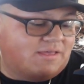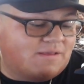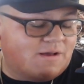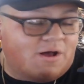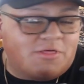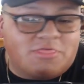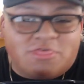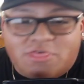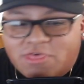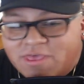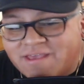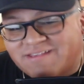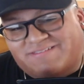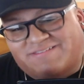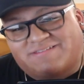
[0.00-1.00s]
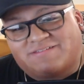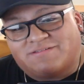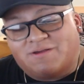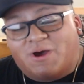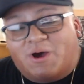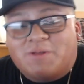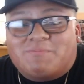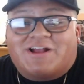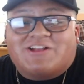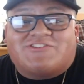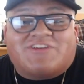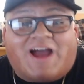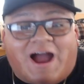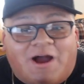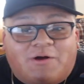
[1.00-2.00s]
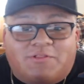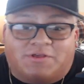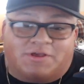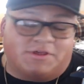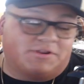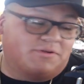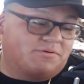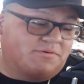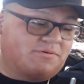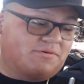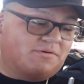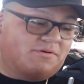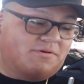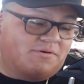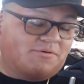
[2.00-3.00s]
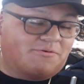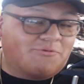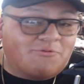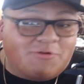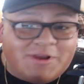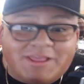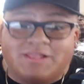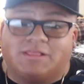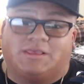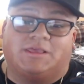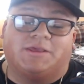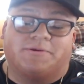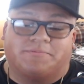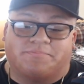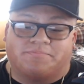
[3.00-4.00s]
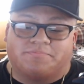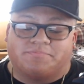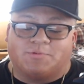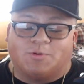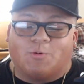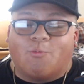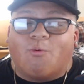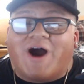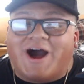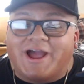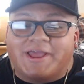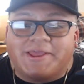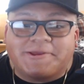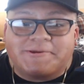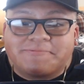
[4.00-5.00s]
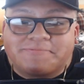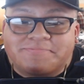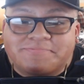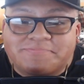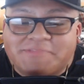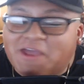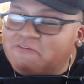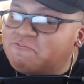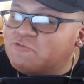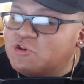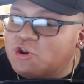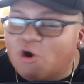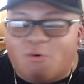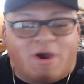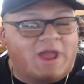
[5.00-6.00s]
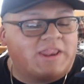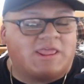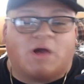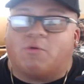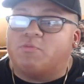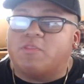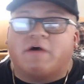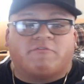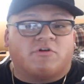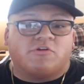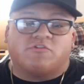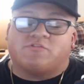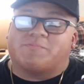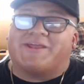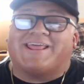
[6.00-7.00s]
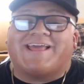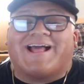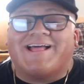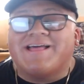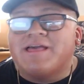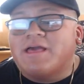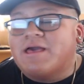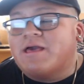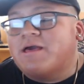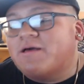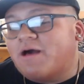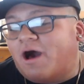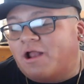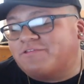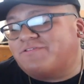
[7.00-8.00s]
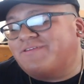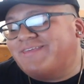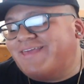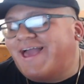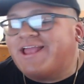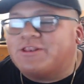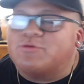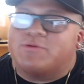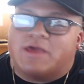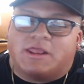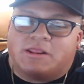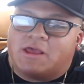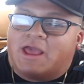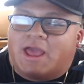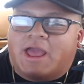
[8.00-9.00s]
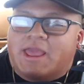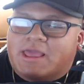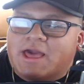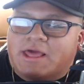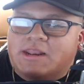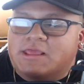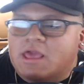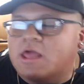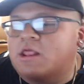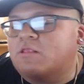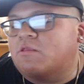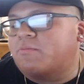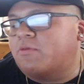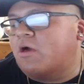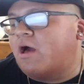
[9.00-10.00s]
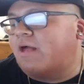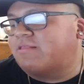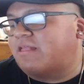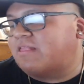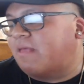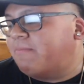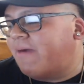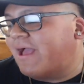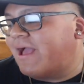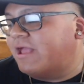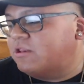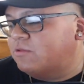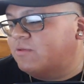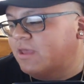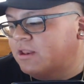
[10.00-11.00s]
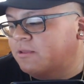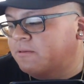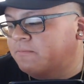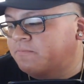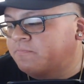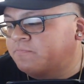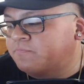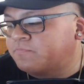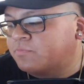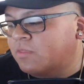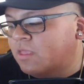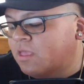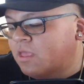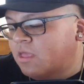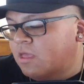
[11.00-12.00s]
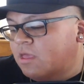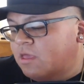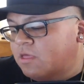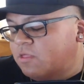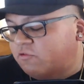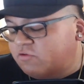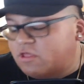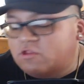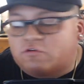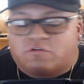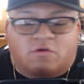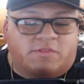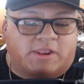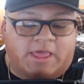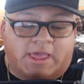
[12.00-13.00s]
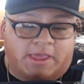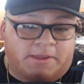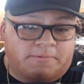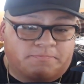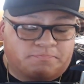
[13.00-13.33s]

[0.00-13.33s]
on this, on my childhood. Really? Why? I have no idea. I'll never understand. But honestly, yeah, I do get it. I kind of get it, to be honest. I take that back. I do get it. They're trying to show that, hey,